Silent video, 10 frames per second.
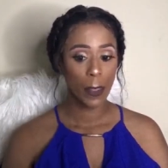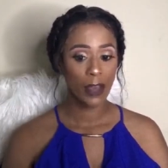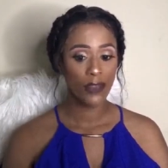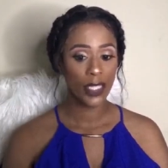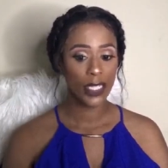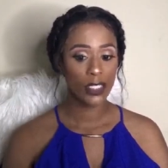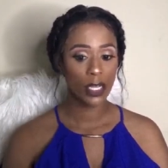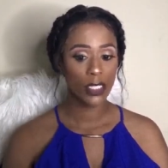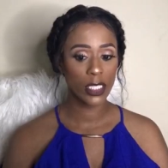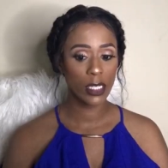I feel like it's
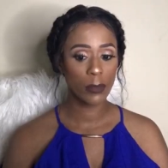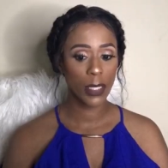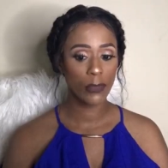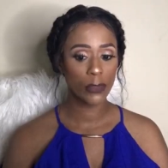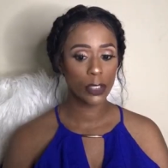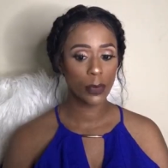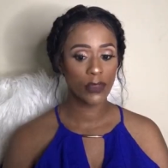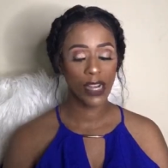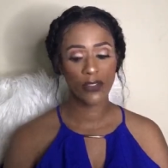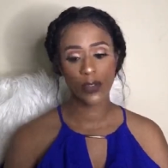hard to get a man to provide